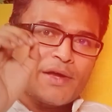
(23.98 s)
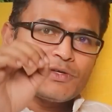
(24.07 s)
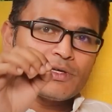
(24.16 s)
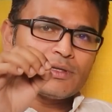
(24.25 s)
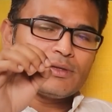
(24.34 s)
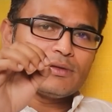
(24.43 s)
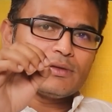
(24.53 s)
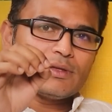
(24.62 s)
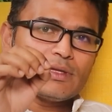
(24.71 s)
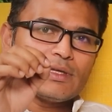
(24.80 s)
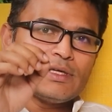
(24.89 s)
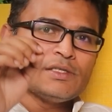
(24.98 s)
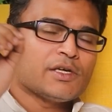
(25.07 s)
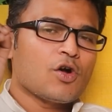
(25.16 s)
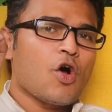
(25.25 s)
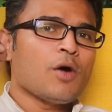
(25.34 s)
Passion
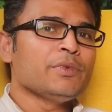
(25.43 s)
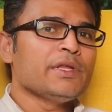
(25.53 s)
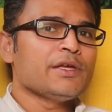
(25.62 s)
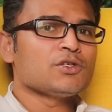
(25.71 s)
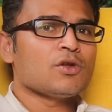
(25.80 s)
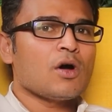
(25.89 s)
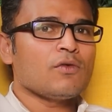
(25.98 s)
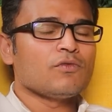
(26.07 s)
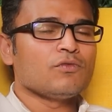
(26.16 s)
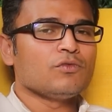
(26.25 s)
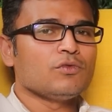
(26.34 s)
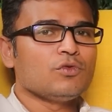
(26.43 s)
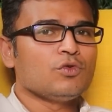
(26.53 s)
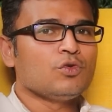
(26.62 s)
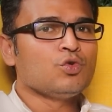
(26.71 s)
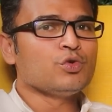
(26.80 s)
is a combination of
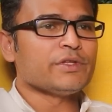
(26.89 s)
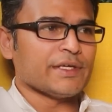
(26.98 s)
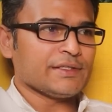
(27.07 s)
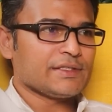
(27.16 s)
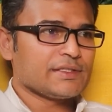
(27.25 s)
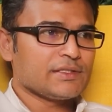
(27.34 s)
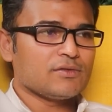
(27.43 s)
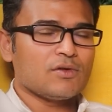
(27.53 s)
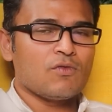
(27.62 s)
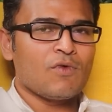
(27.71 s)
two things.